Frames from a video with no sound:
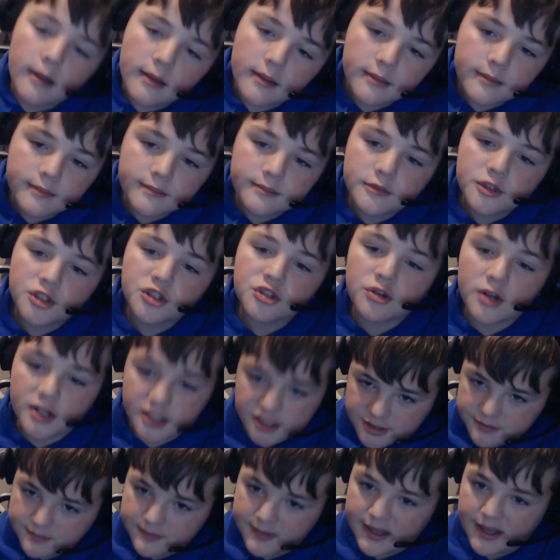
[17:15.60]

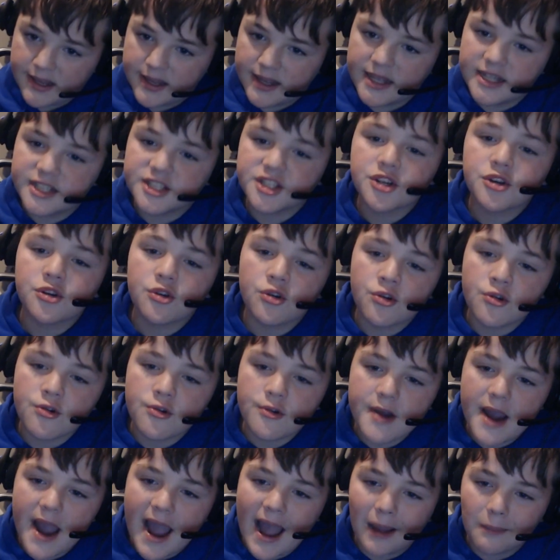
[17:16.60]
Trust me, it's
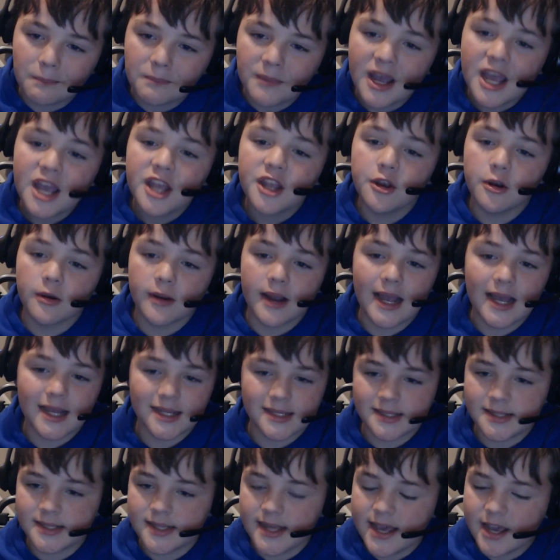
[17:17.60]
crap. Your
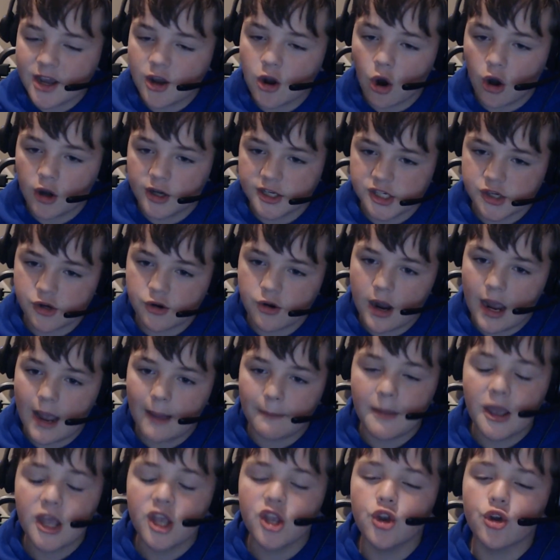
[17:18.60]
SD card is crap.
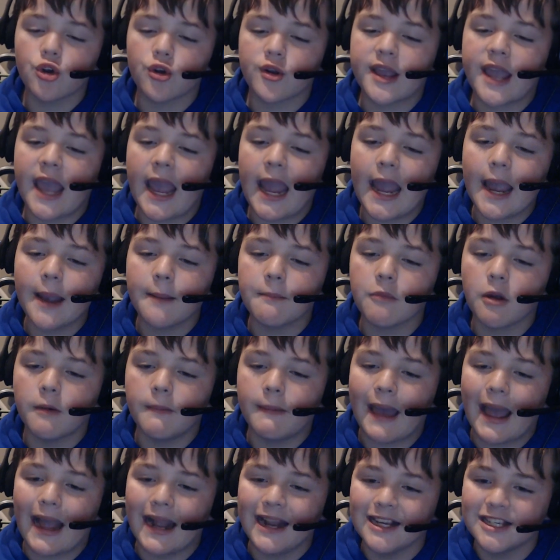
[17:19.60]
Your camera
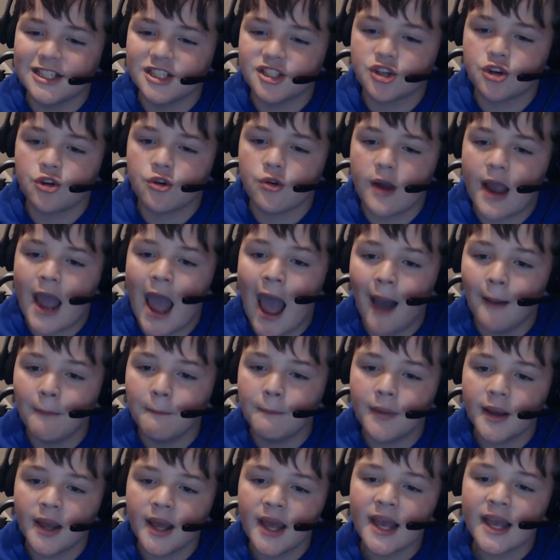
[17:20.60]
bag is crap.
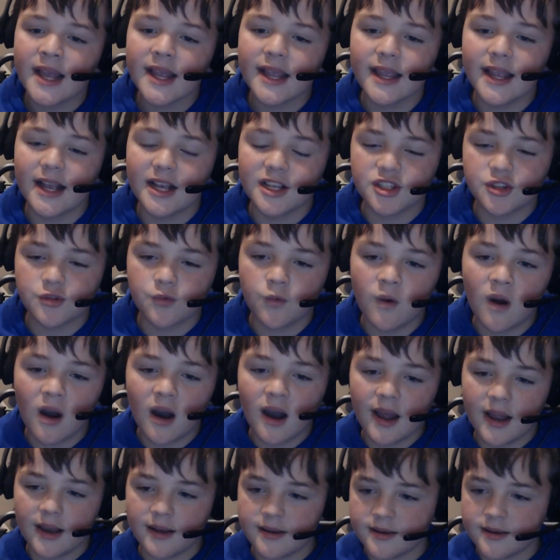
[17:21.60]
Guess what?